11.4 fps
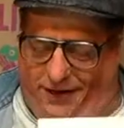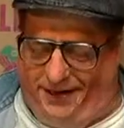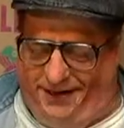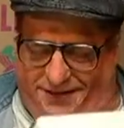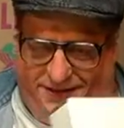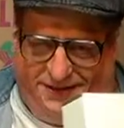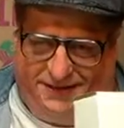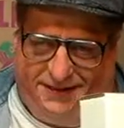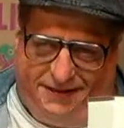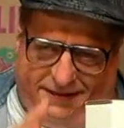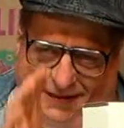And this is
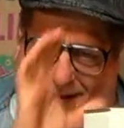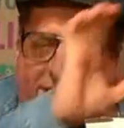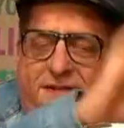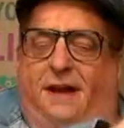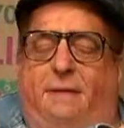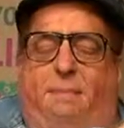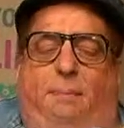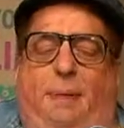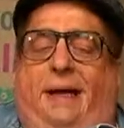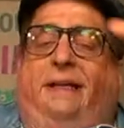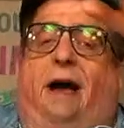things I
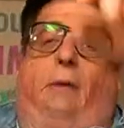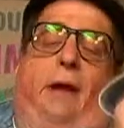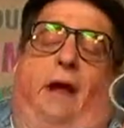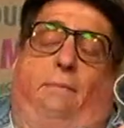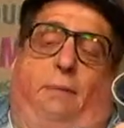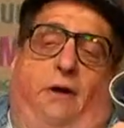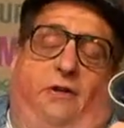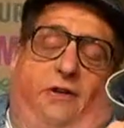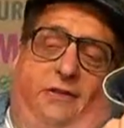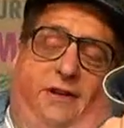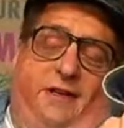picked out and
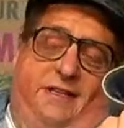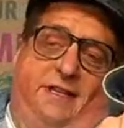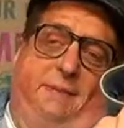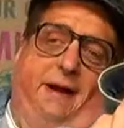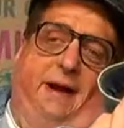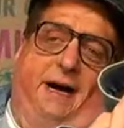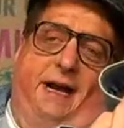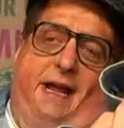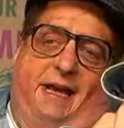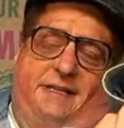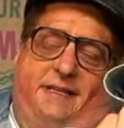purchased. So you can see my
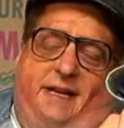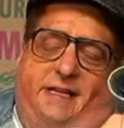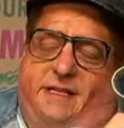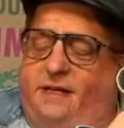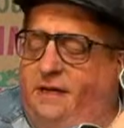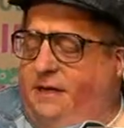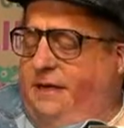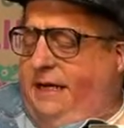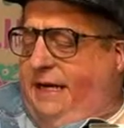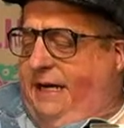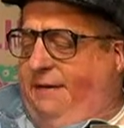odd-ass taste.
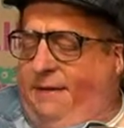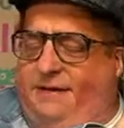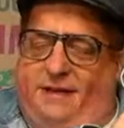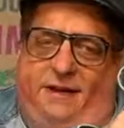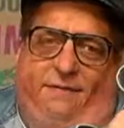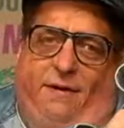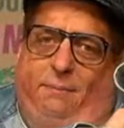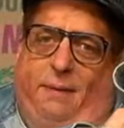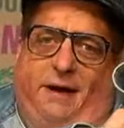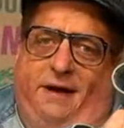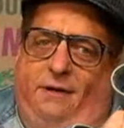It's either from
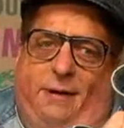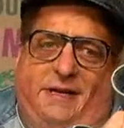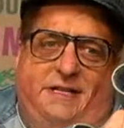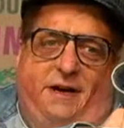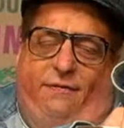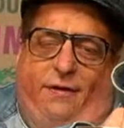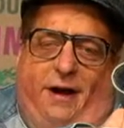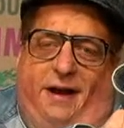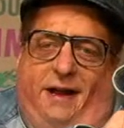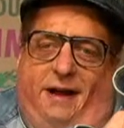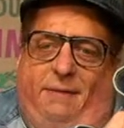Monday, Wednesday, or
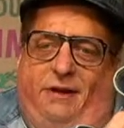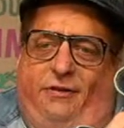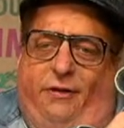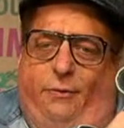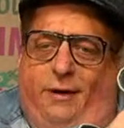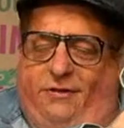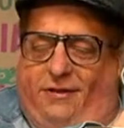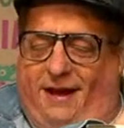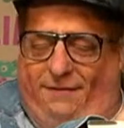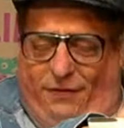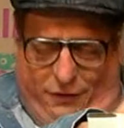Friday. I'm not sure which. They
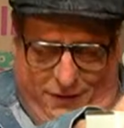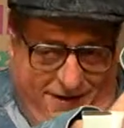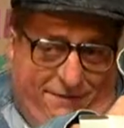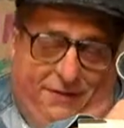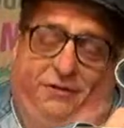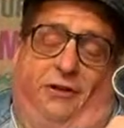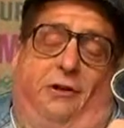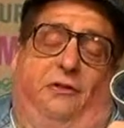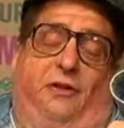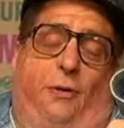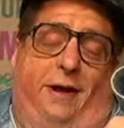have three different
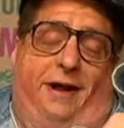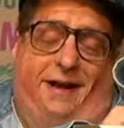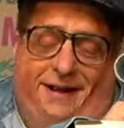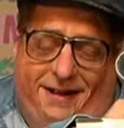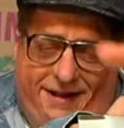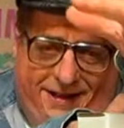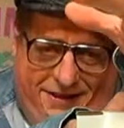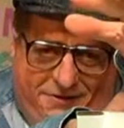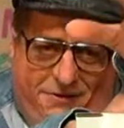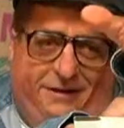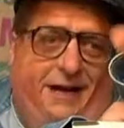shows going on.
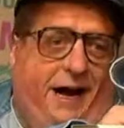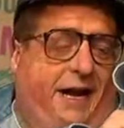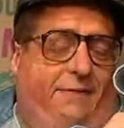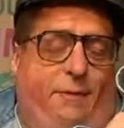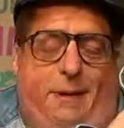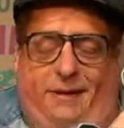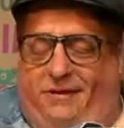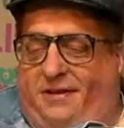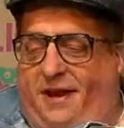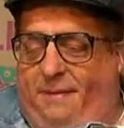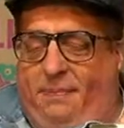They're all kind of about the
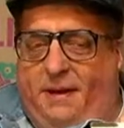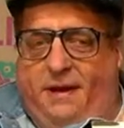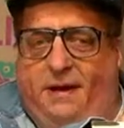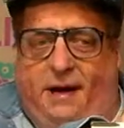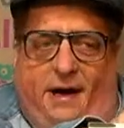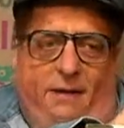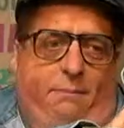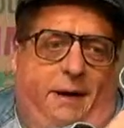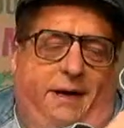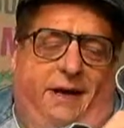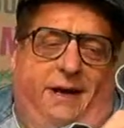same. On
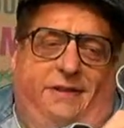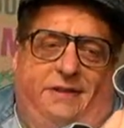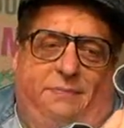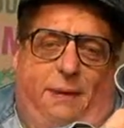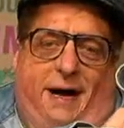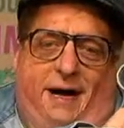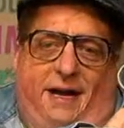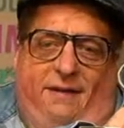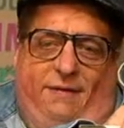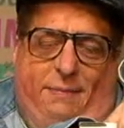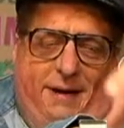Mondays, it's buy.
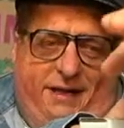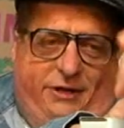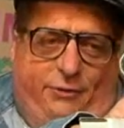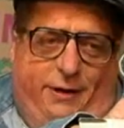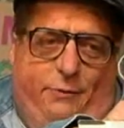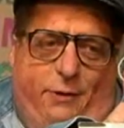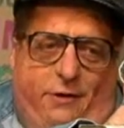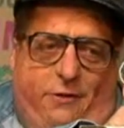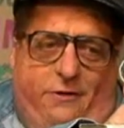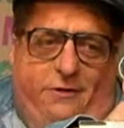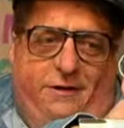If you buy three in one
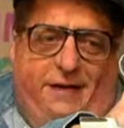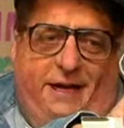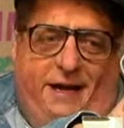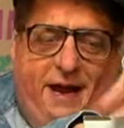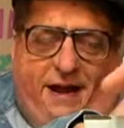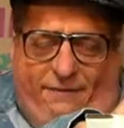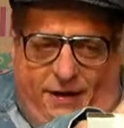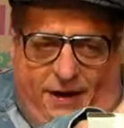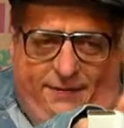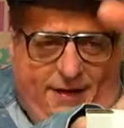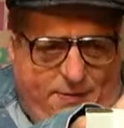order, you get half
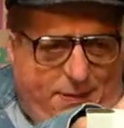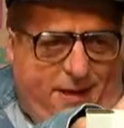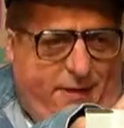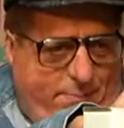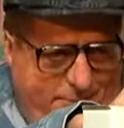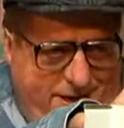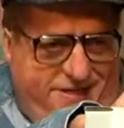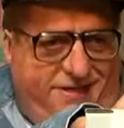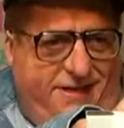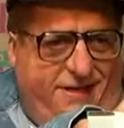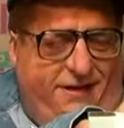off. That's probably the
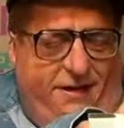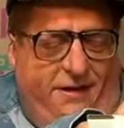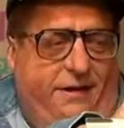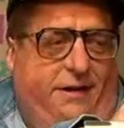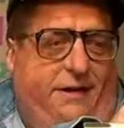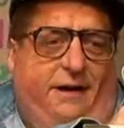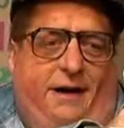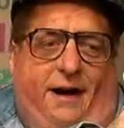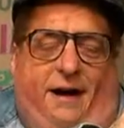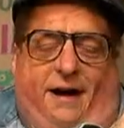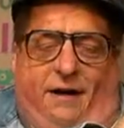best deal.
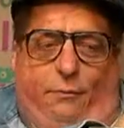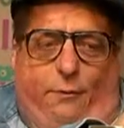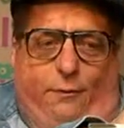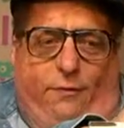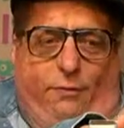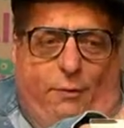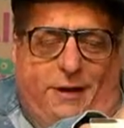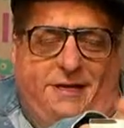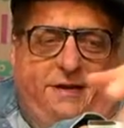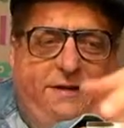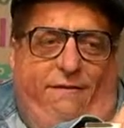On
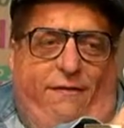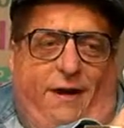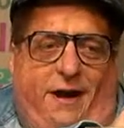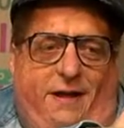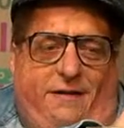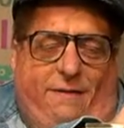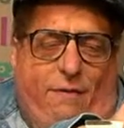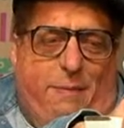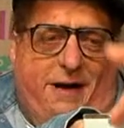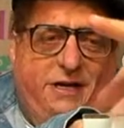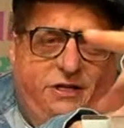Wednesdays and Fridays, if you
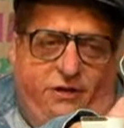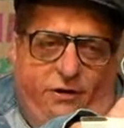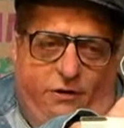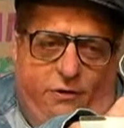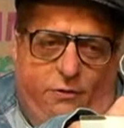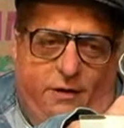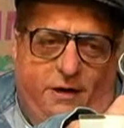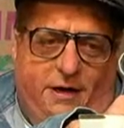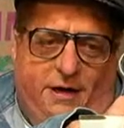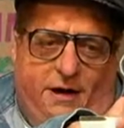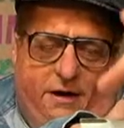buy two
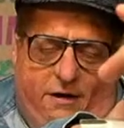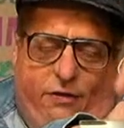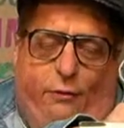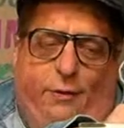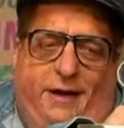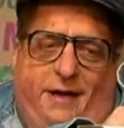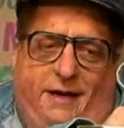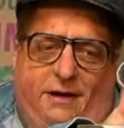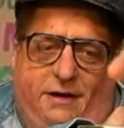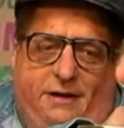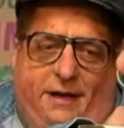or
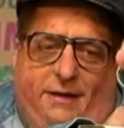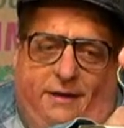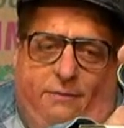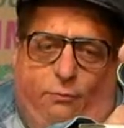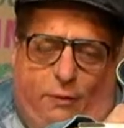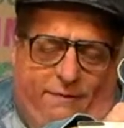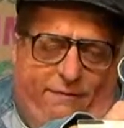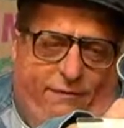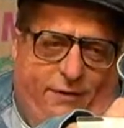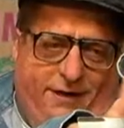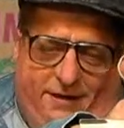three, you get one
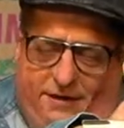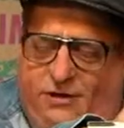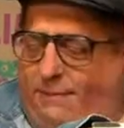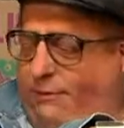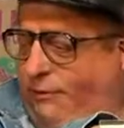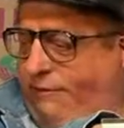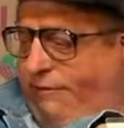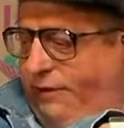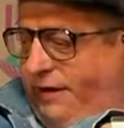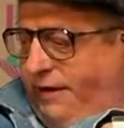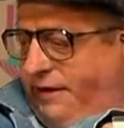free, the cheapest one
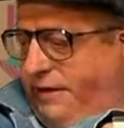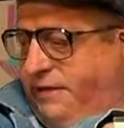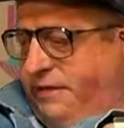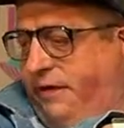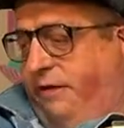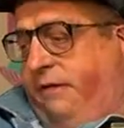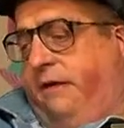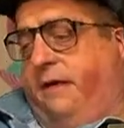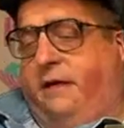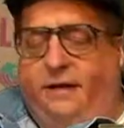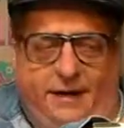free. So
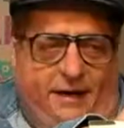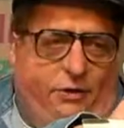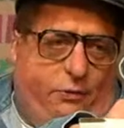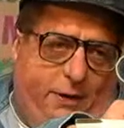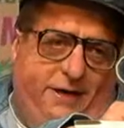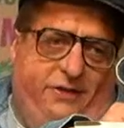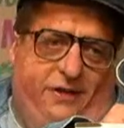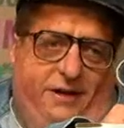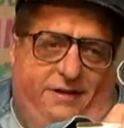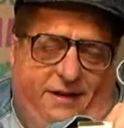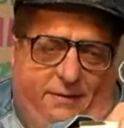not quite as
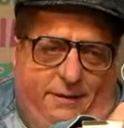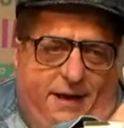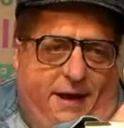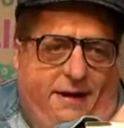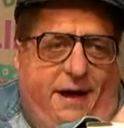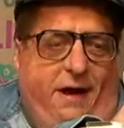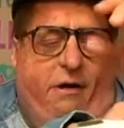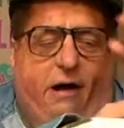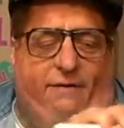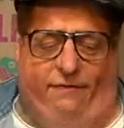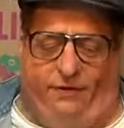good a deal, but not
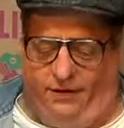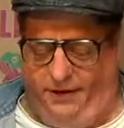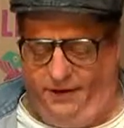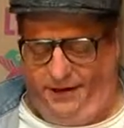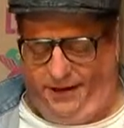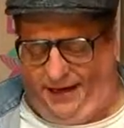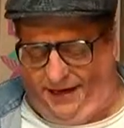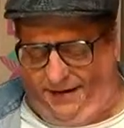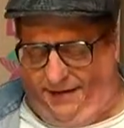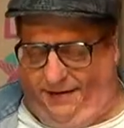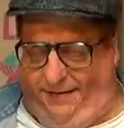awful.
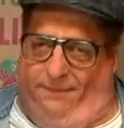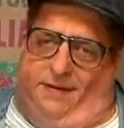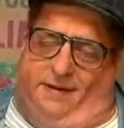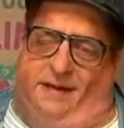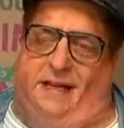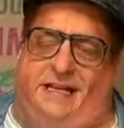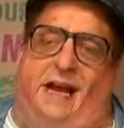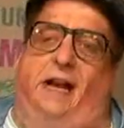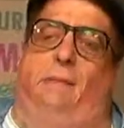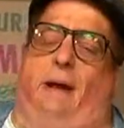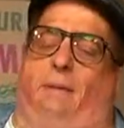And they
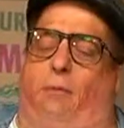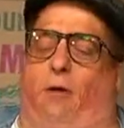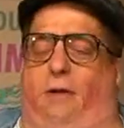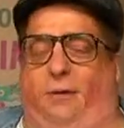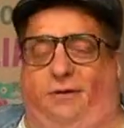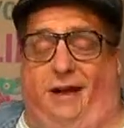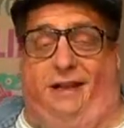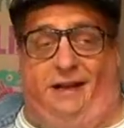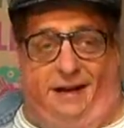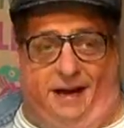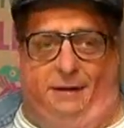tend to make more of the books I
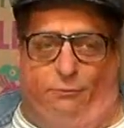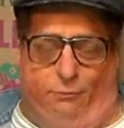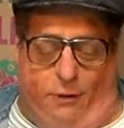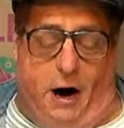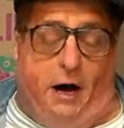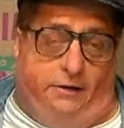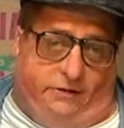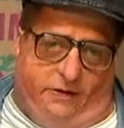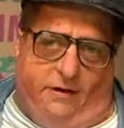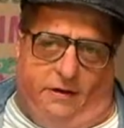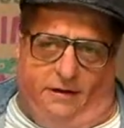want
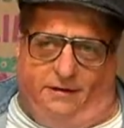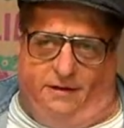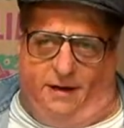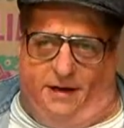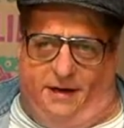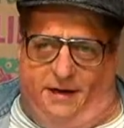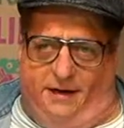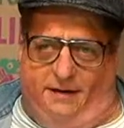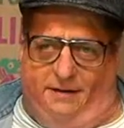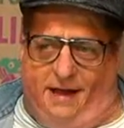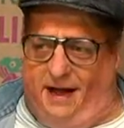
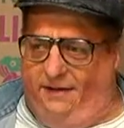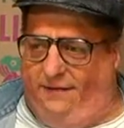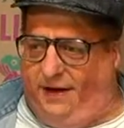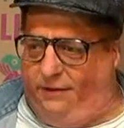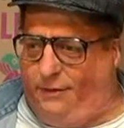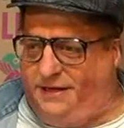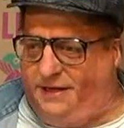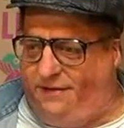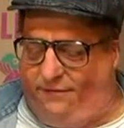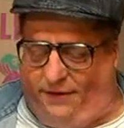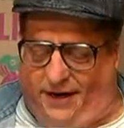live on Wednesdays
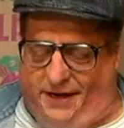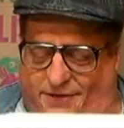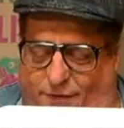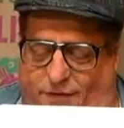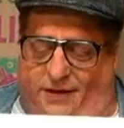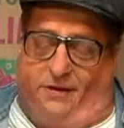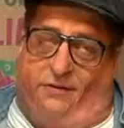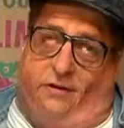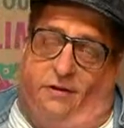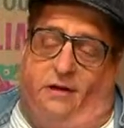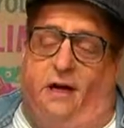and Fridays for sale.
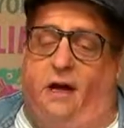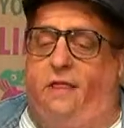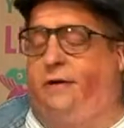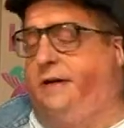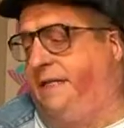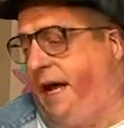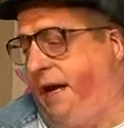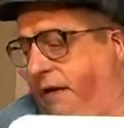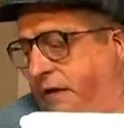So there is that.